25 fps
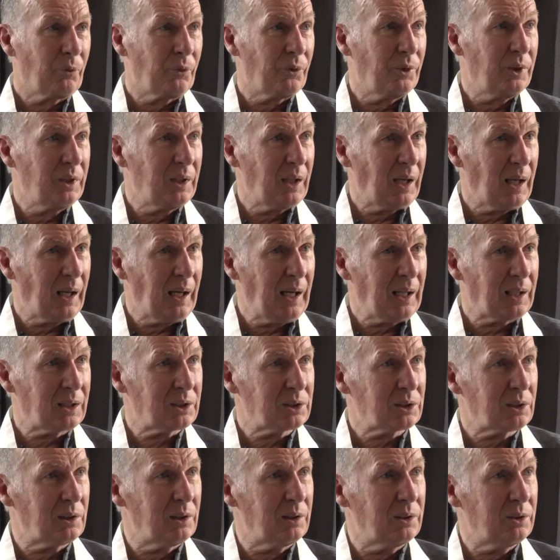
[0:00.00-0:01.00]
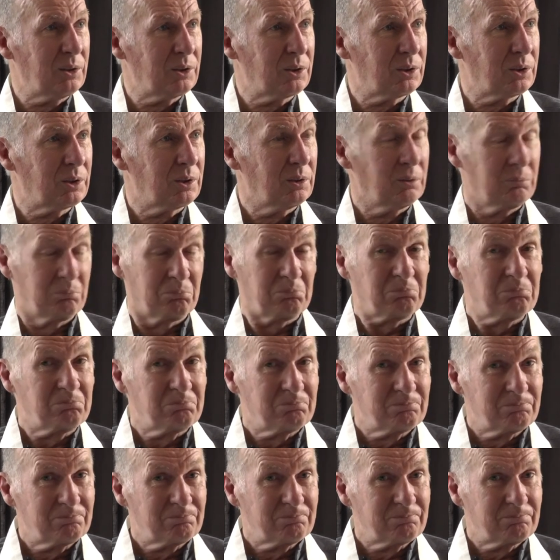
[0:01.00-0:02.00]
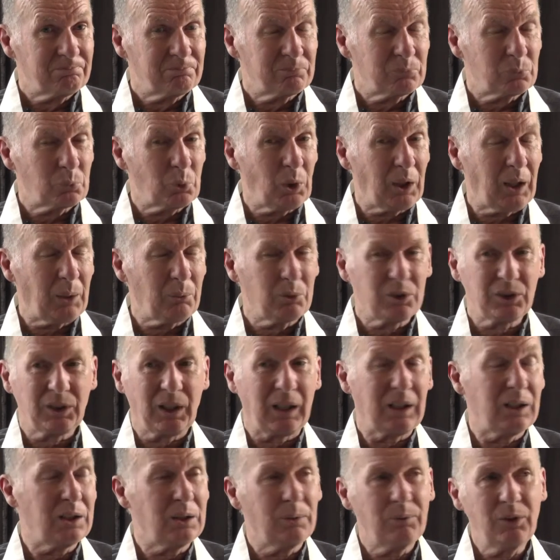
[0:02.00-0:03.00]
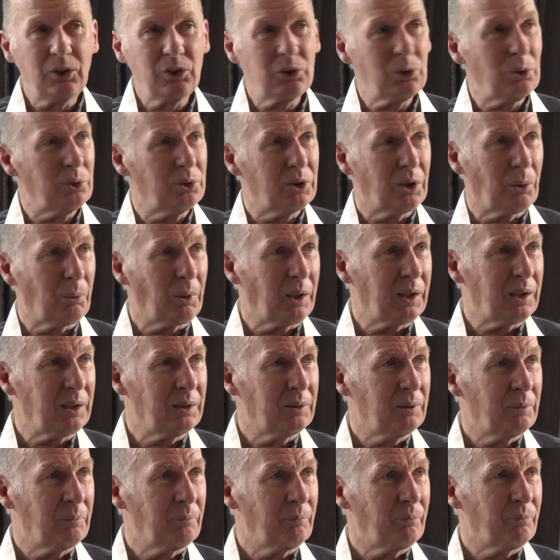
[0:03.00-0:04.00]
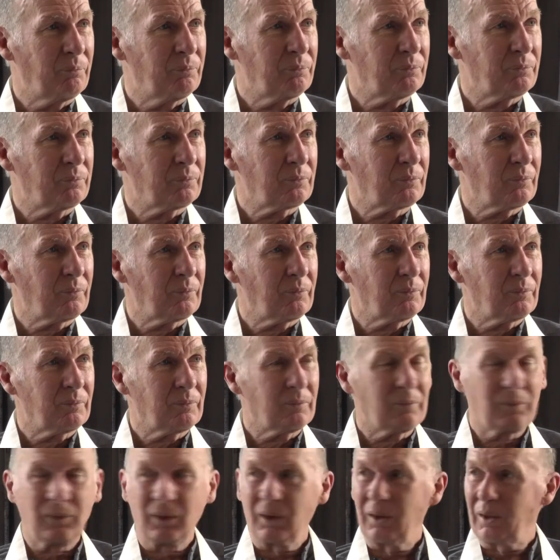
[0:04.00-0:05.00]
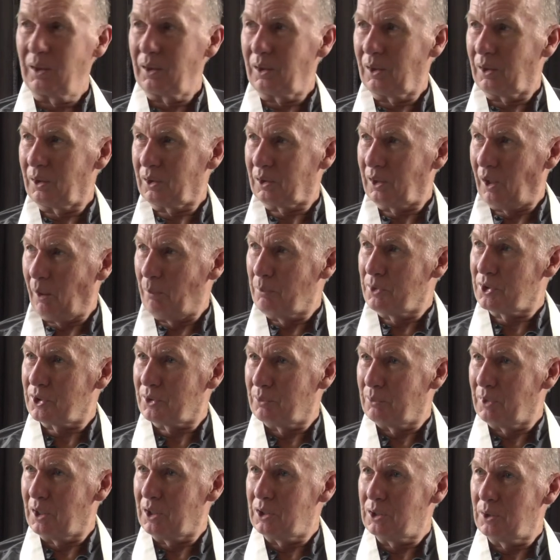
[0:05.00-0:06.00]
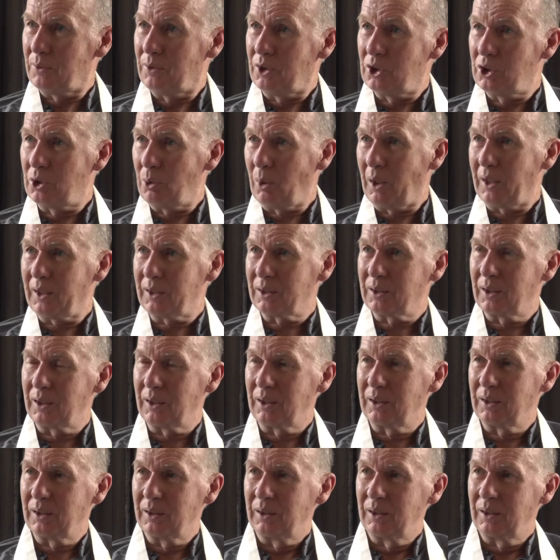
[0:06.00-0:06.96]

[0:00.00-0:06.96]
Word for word: the excellent, well I would say individual in a way. It comes from individuality.